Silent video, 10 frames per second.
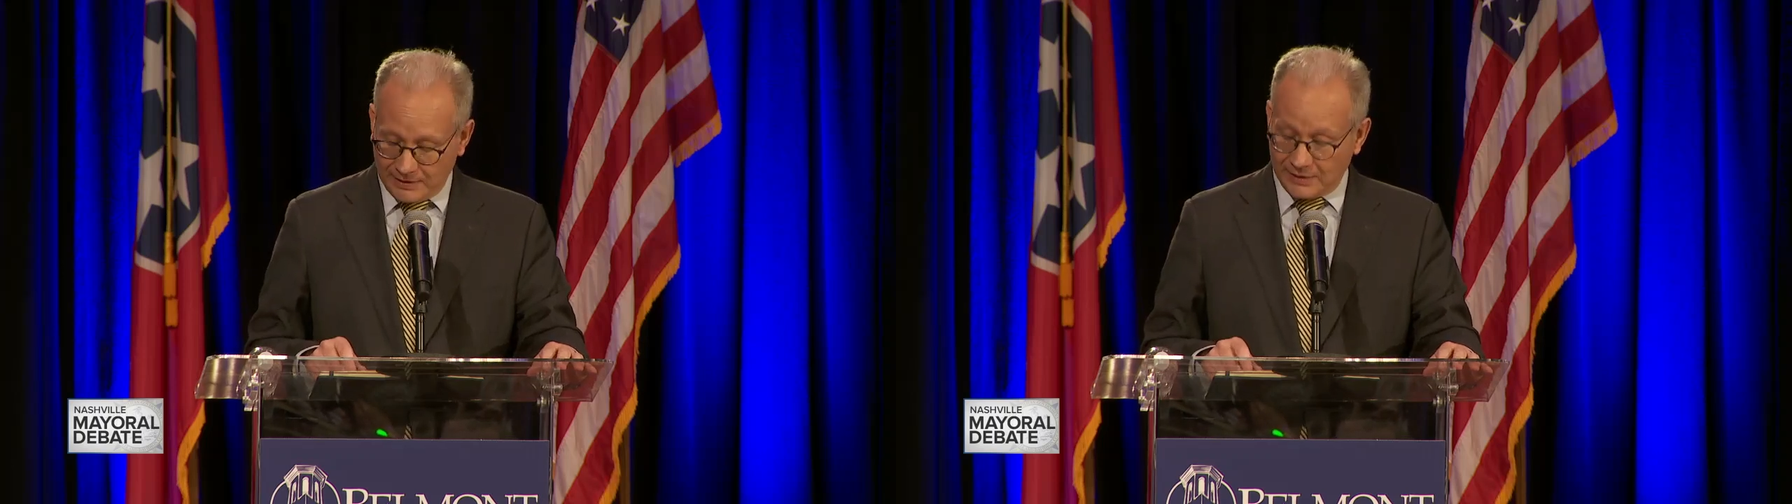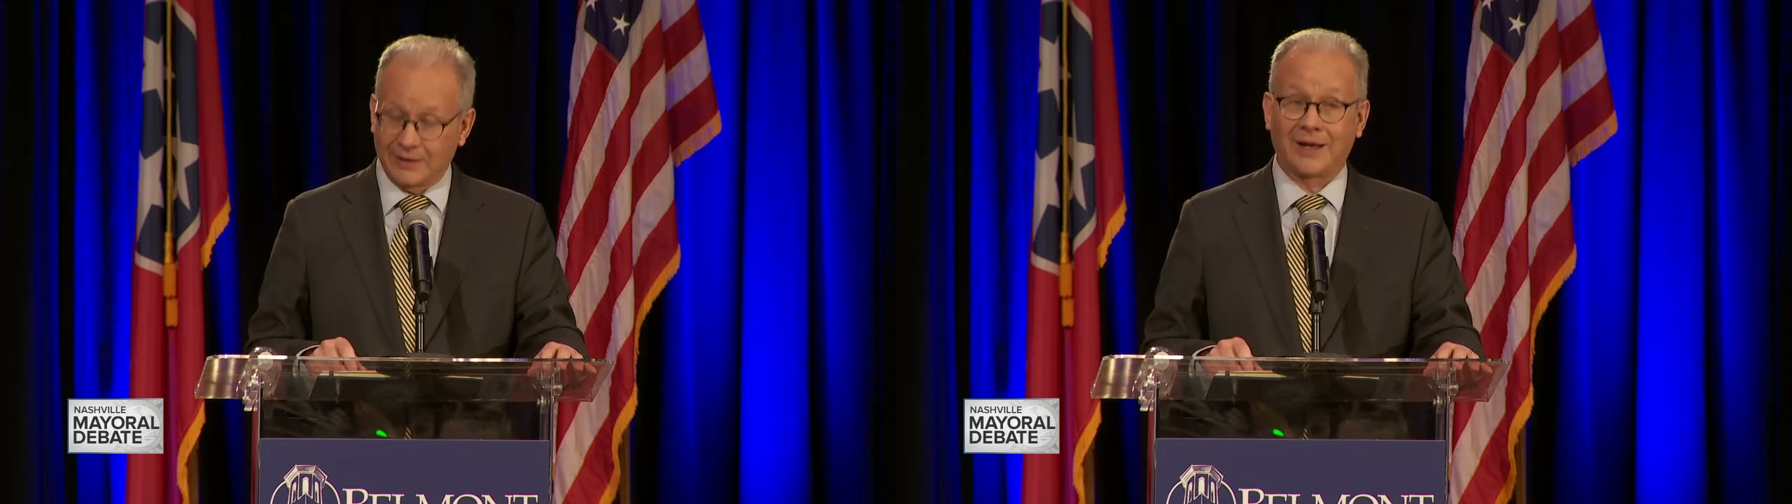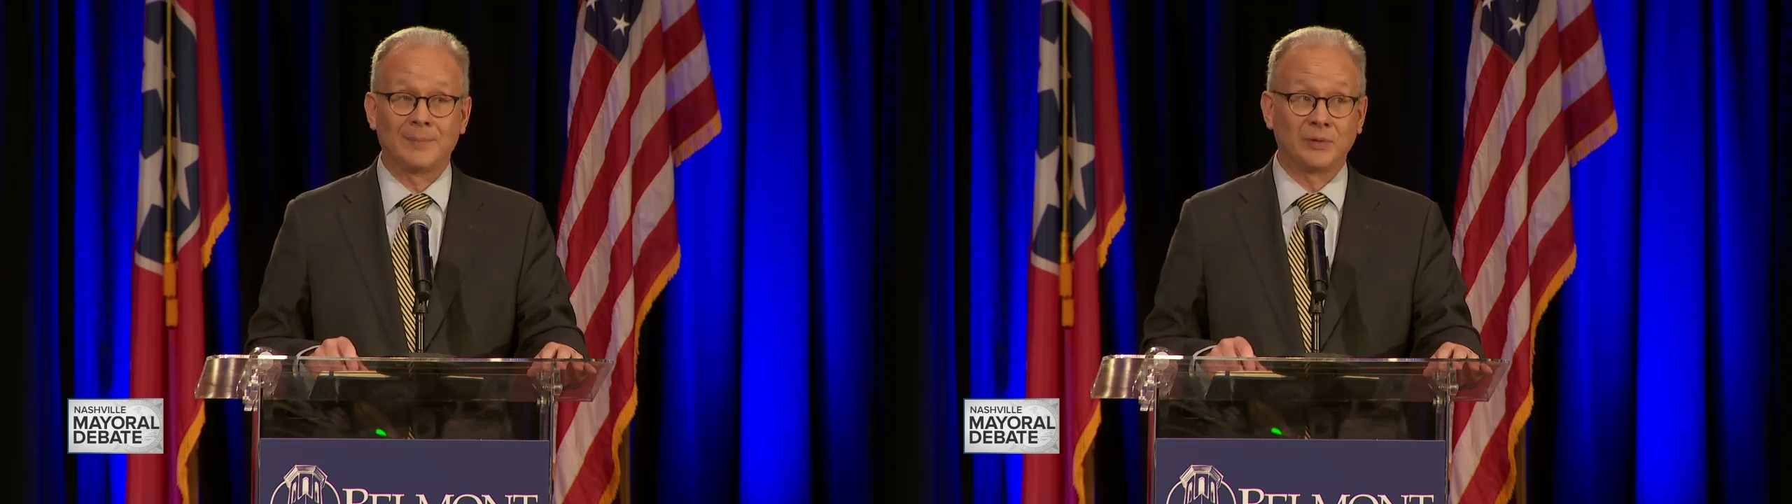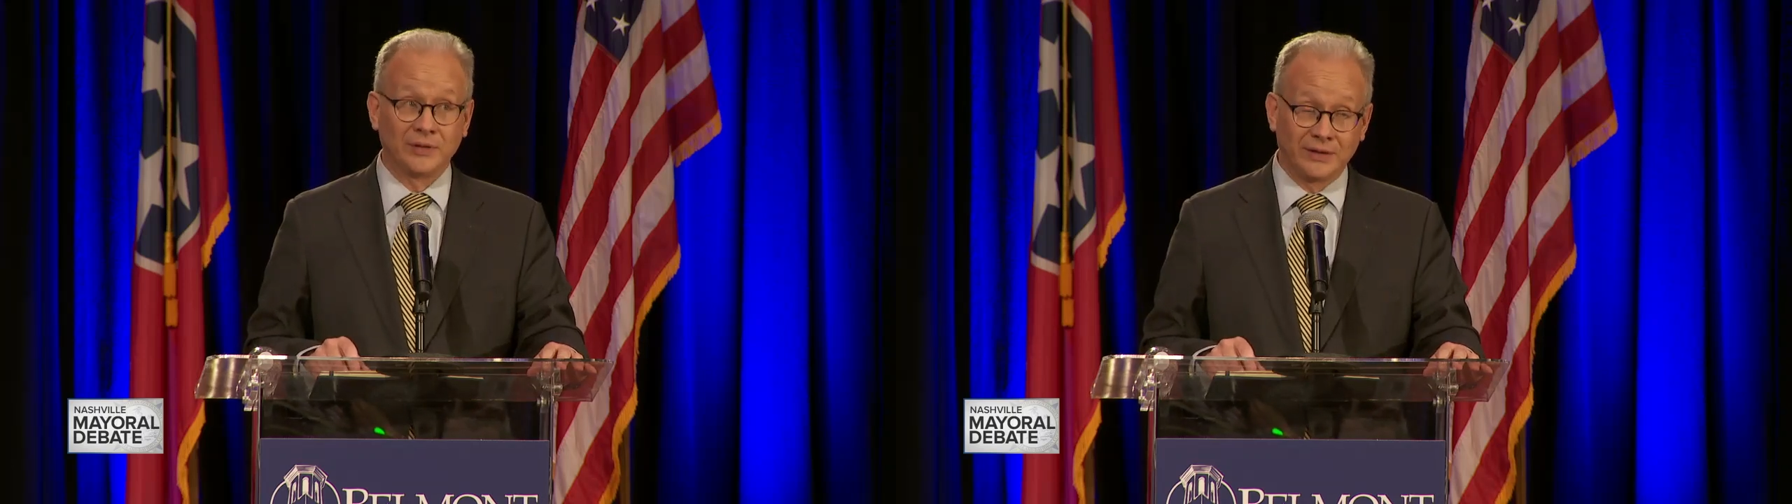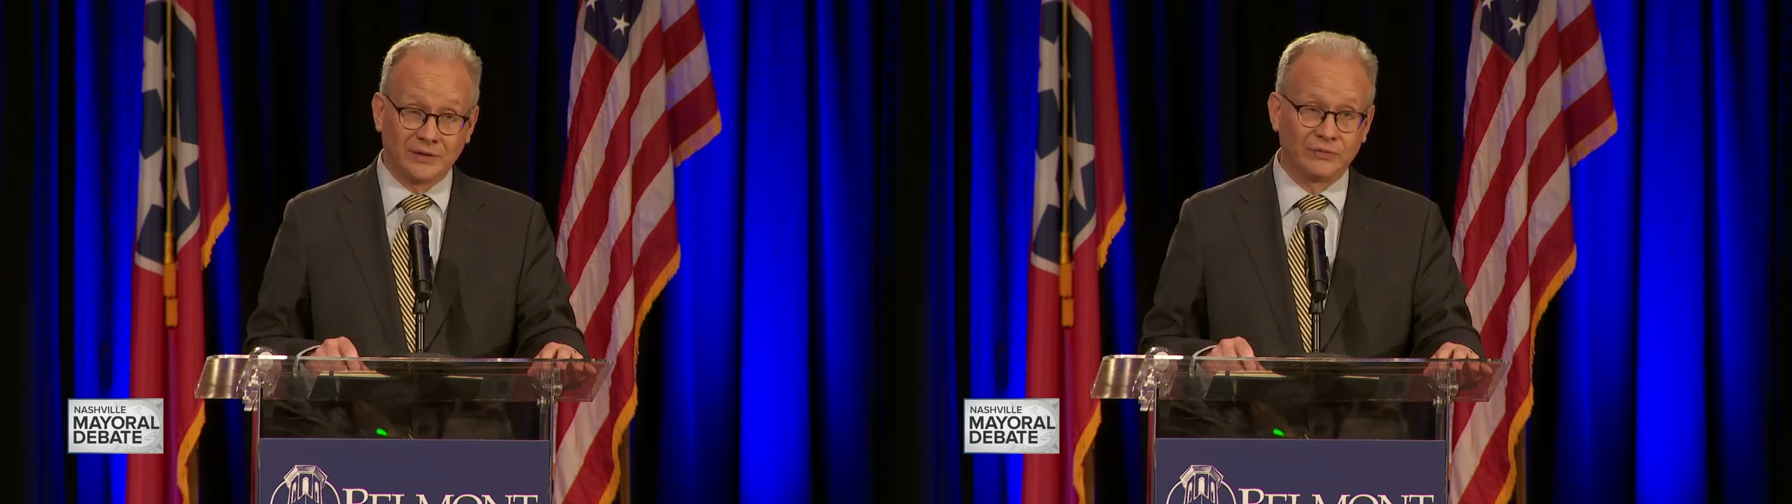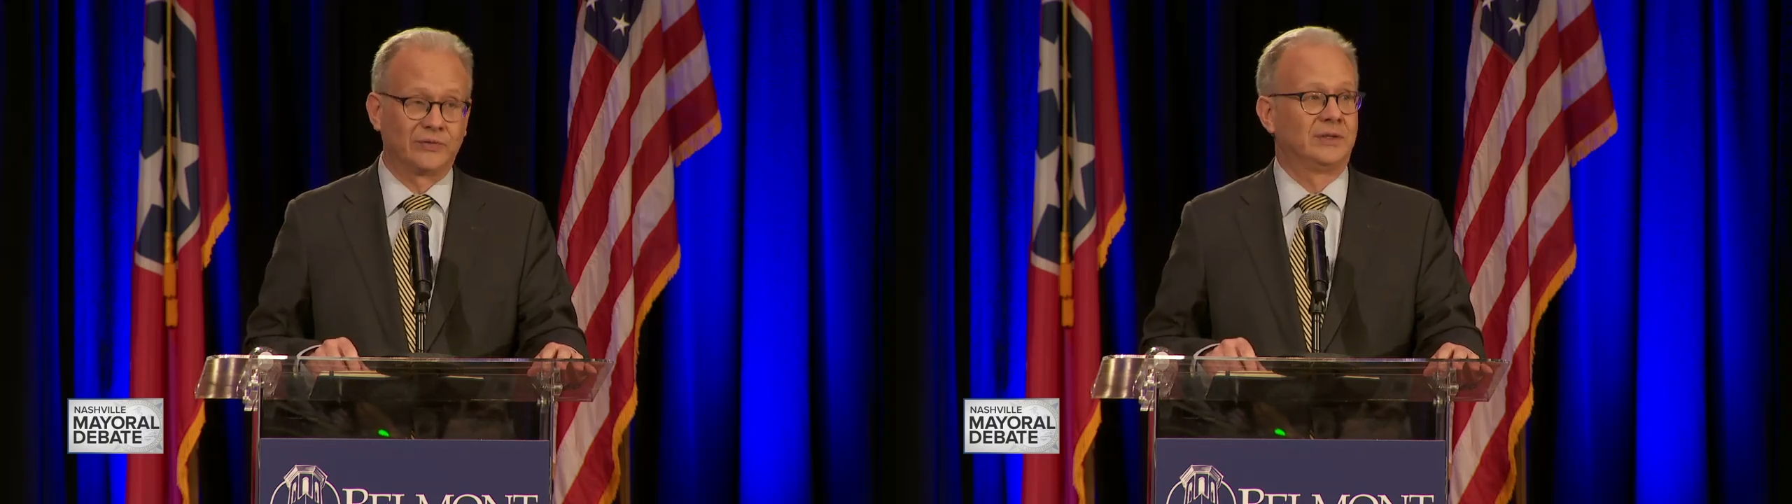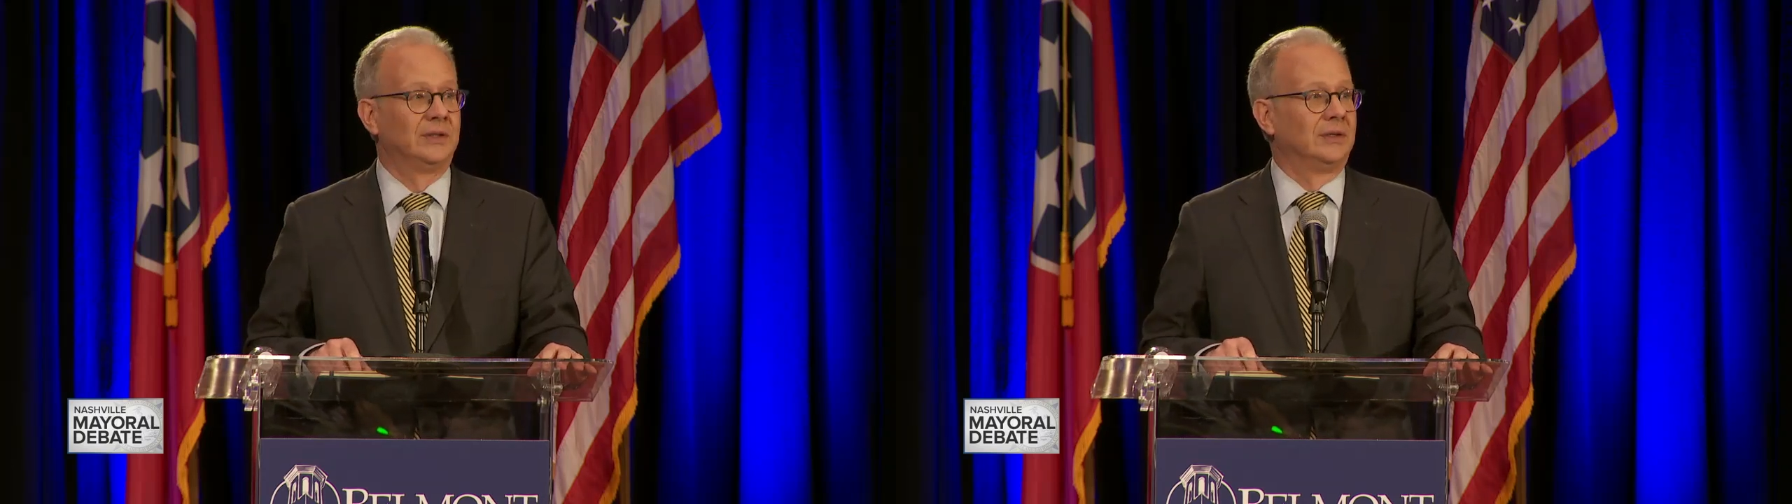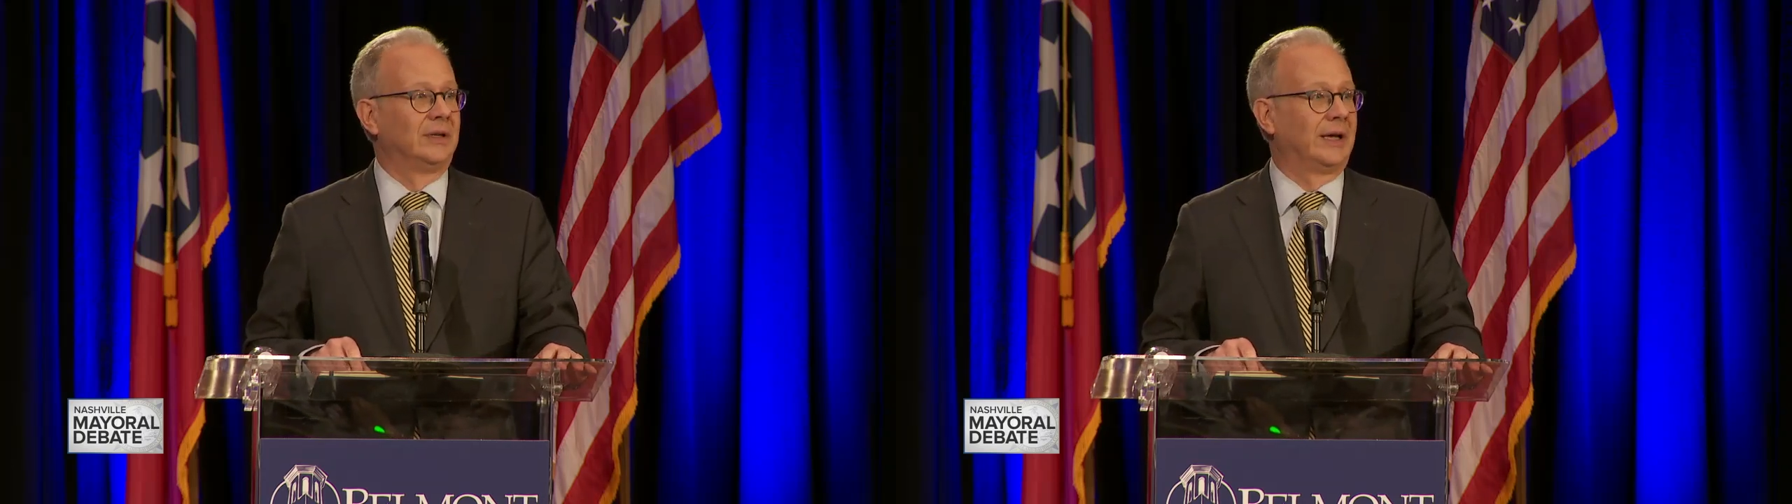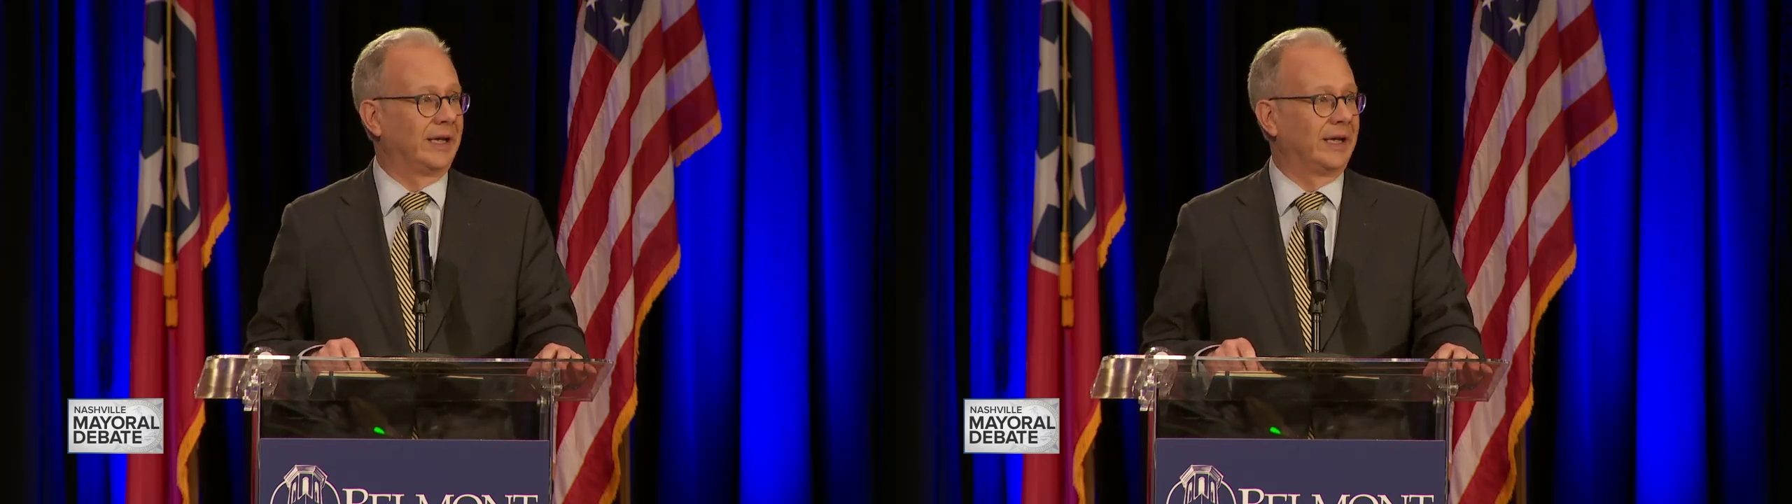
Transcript: And I believe I